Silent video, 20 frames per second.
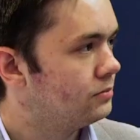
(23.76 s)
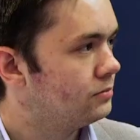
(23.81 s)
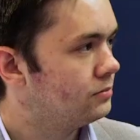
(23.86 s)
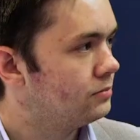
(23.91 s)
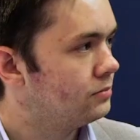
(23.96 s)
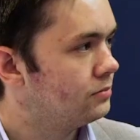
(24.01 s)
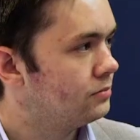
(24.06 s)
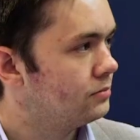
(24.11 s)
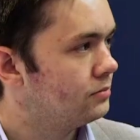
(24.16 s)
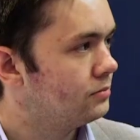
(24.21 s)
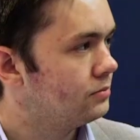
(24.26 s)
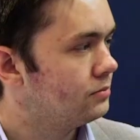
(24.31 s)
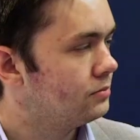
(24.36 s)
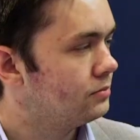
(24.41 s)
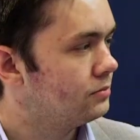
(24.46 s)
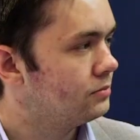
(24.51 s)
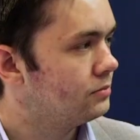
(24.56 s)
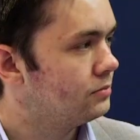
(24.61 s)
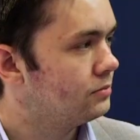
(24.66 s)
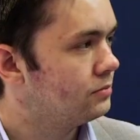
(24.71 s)

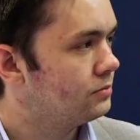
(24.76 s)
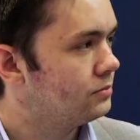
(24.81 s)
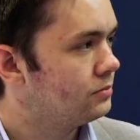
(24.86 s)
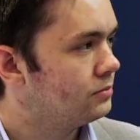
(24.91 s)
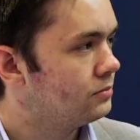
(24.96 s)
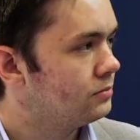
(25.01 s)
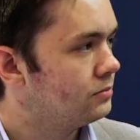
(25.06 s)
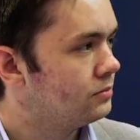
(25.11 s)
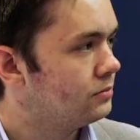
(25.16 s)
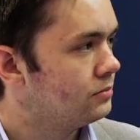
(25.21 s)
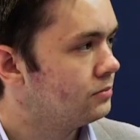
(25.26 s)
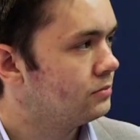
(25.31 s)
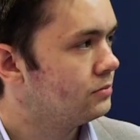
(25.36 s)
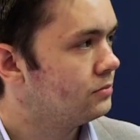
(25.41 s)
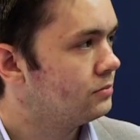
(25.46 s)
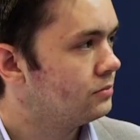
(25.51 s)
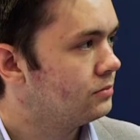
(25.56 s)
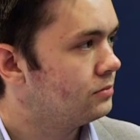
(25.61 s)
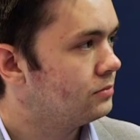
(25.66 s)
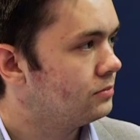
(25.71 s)

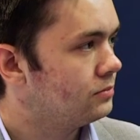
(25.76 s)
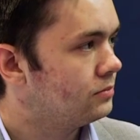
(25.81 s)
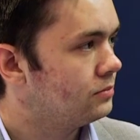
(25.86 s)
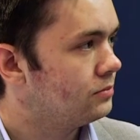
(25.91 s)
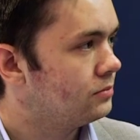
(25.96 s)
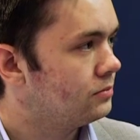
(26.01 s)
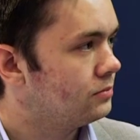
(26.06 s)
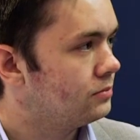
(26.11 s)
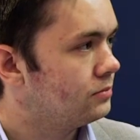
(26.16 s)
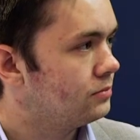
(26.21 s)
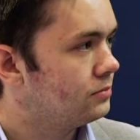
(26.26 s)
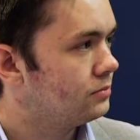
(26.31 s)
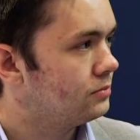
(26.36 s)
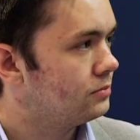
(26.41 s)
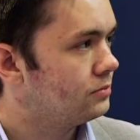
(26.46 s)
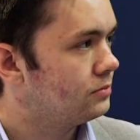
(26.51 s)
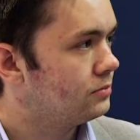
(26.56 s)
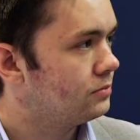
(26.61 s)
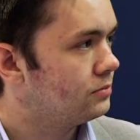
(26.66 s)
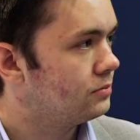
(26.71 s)

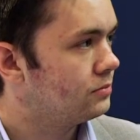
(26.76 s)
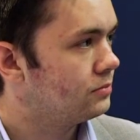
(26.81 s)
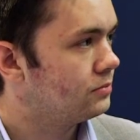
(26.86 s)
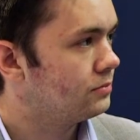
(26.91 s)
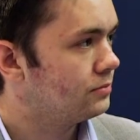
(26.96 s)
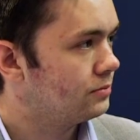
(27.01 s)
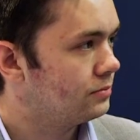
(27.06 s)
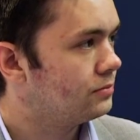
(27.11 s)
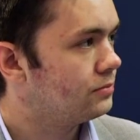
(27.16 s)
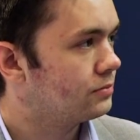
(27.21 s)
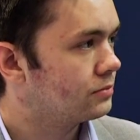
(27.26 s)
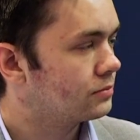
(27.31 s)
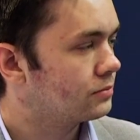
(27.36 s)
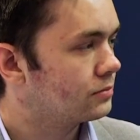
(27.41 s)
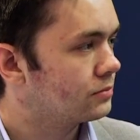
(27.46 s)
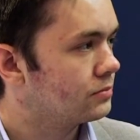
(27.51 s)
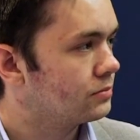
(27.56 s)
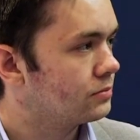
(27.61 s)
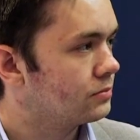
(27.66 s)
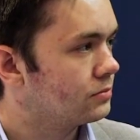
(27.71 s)

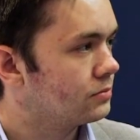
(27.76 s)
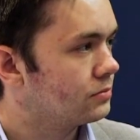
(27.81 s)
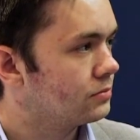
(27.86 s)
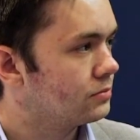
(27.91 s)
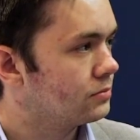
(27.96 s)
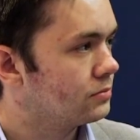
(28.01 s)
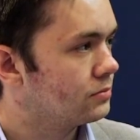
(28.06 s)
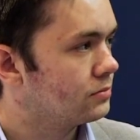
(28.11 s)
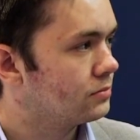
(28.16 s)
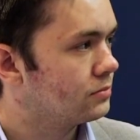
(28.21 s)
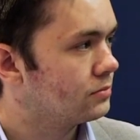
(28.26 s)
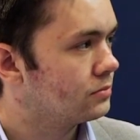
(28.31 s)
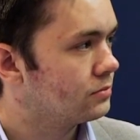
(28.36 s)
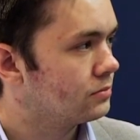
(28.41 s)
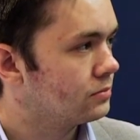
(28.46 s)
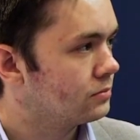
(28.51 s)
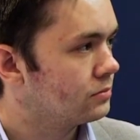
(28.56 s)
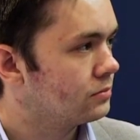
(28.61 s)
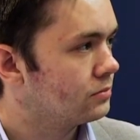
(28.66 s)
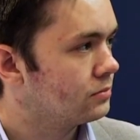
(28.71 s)

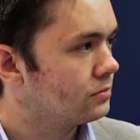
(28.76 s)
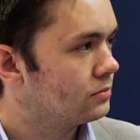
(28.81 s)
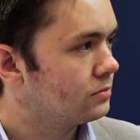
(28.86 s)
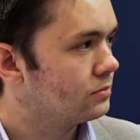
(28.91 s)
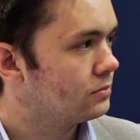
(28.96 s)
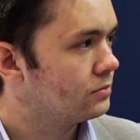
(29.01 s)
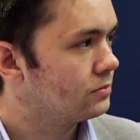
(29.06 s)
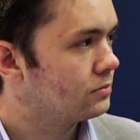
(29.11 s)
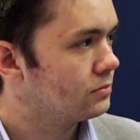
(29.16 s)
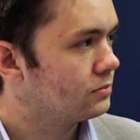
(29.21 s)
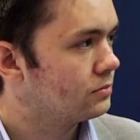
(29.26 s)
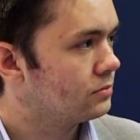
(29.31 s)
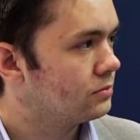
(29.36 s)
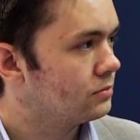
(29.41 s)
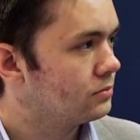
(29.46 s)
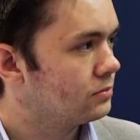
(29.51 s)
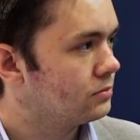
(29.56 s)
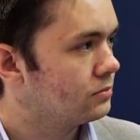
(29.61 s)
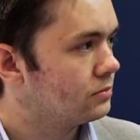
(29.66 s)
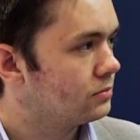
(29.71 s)

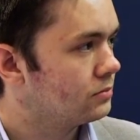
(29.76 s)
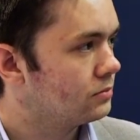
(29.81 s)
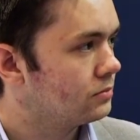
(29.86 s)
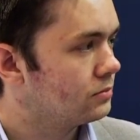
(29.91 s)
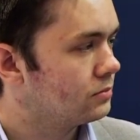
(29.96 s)
(silent)